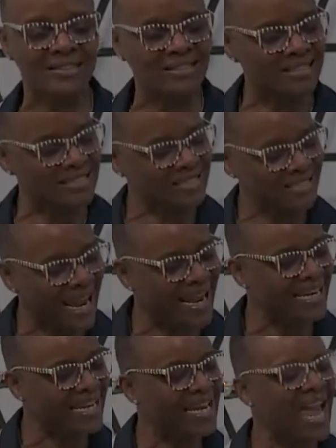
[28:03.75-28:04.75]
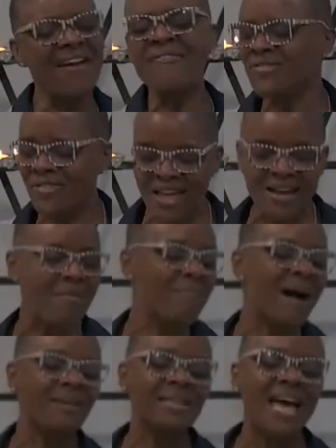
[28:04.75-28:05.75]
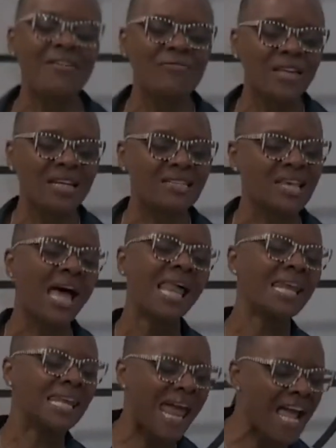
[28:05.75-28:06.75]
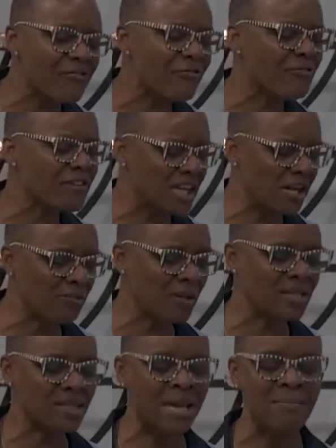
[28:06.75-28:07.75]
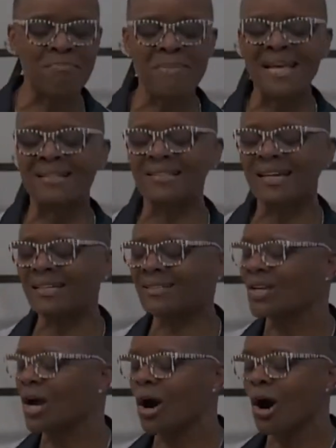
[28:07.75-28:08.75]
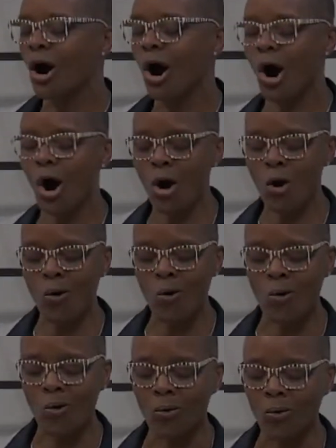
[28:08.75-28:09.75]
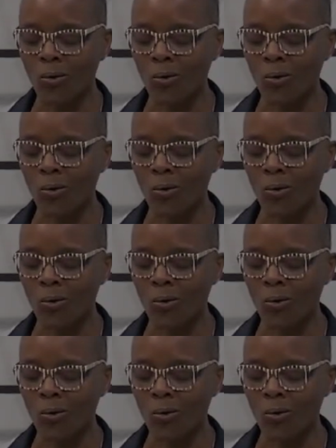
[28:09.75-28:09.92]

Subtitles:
sustaining, everything about life that is life-giving, that makes us whole.